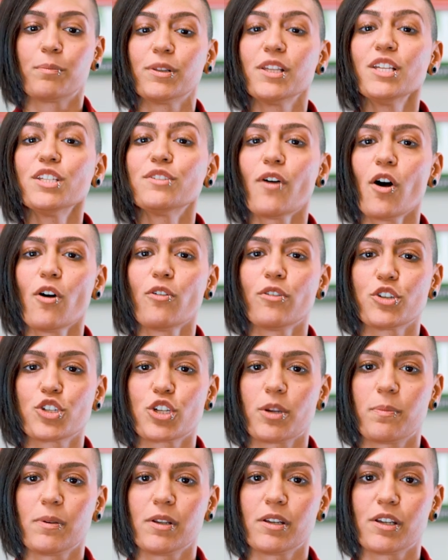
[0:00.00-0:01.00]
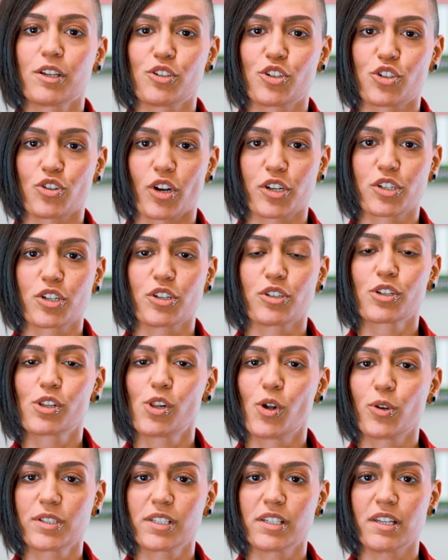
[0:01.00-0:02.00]
Please follow the shipping instructions
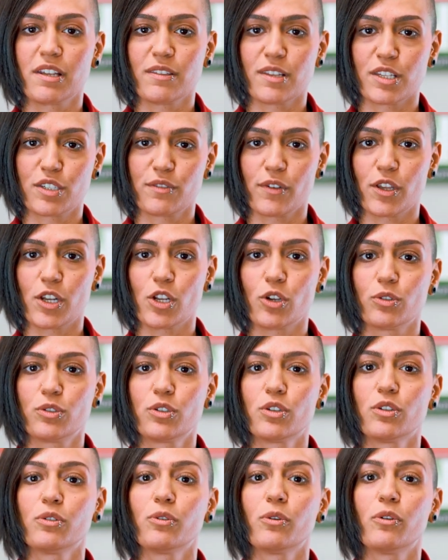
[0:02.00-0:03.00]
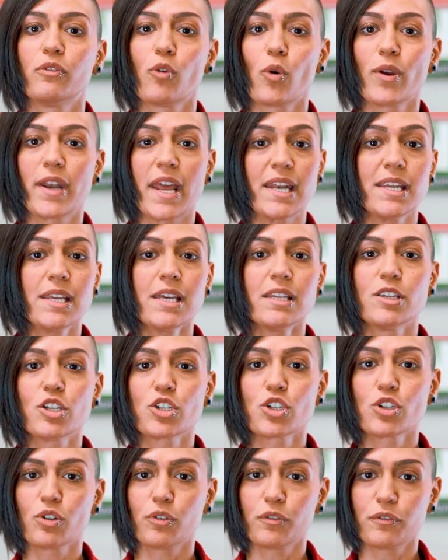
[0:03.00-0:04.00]
closely in this video to avoid any
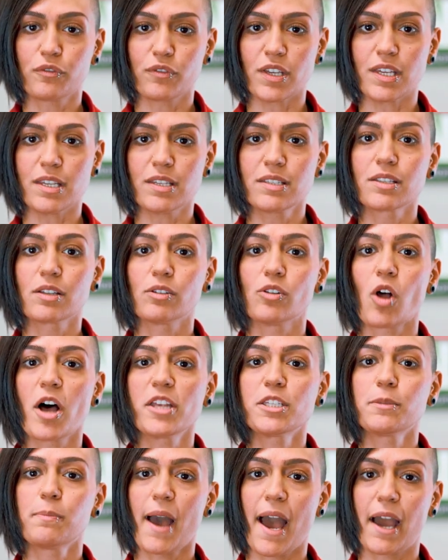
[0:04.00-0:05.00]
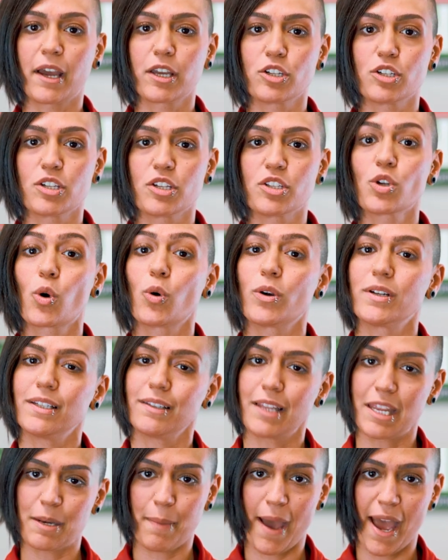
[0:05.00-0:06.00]
additional fees, lost packages, or
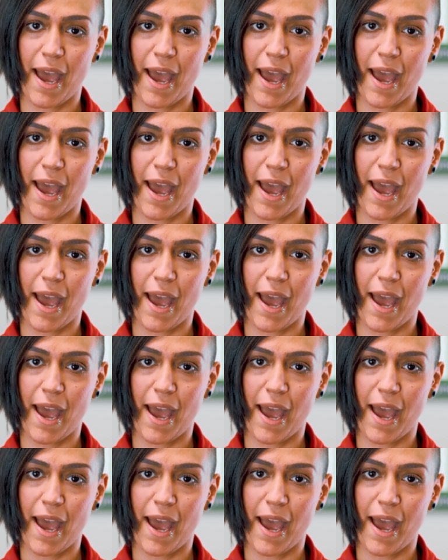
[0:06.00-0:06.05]
delayed